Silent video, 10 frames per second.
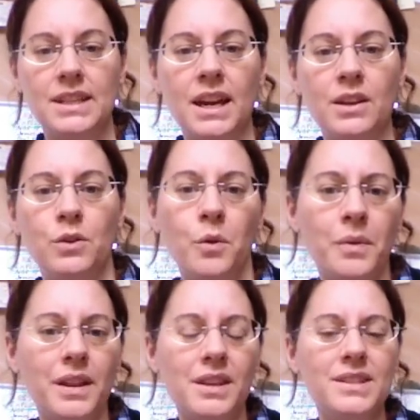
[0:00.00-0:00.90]
and
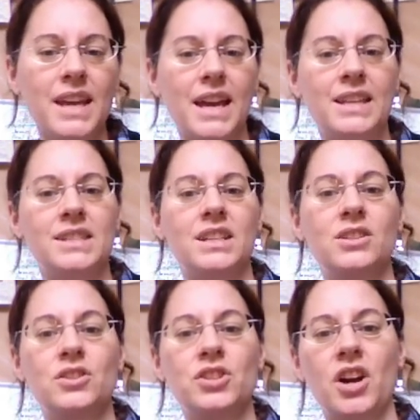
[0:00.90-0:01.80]
normally this ends in
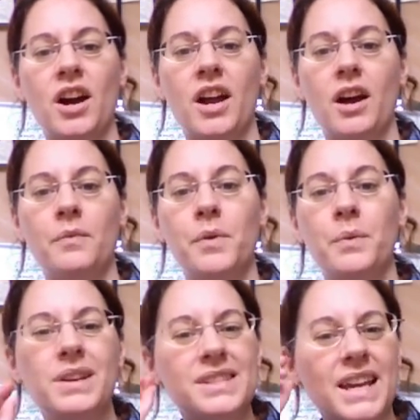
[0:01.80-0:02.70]
shire, but
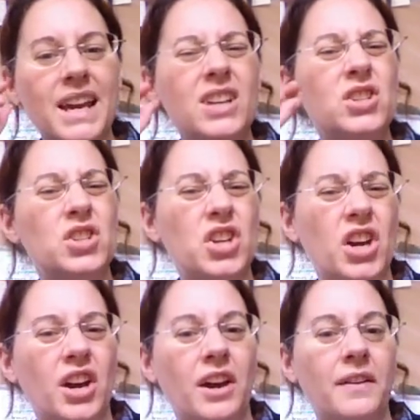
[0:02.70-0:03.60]
we say it
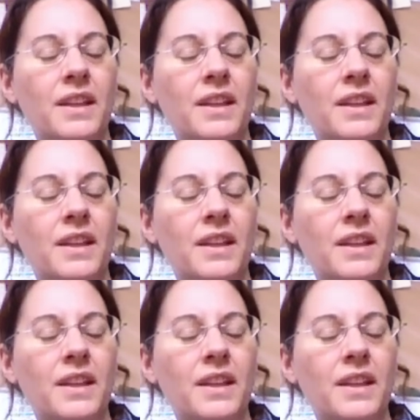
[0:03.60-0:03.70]
shire.